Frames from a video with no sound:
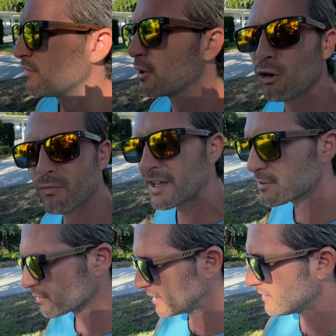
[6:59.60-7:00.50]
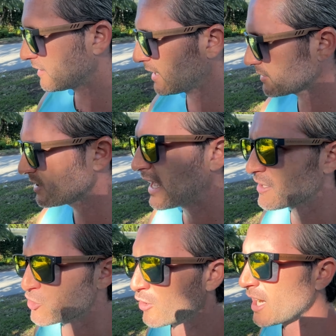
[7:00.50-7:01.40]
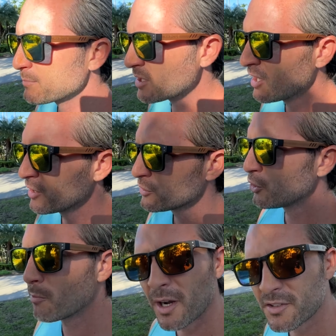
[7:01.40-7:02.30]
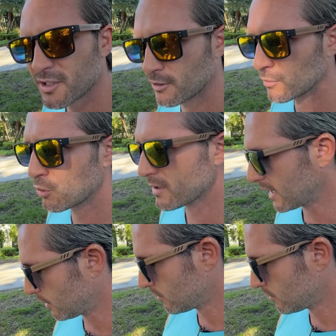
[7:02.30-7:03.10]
their rental index has dropped two months in a row now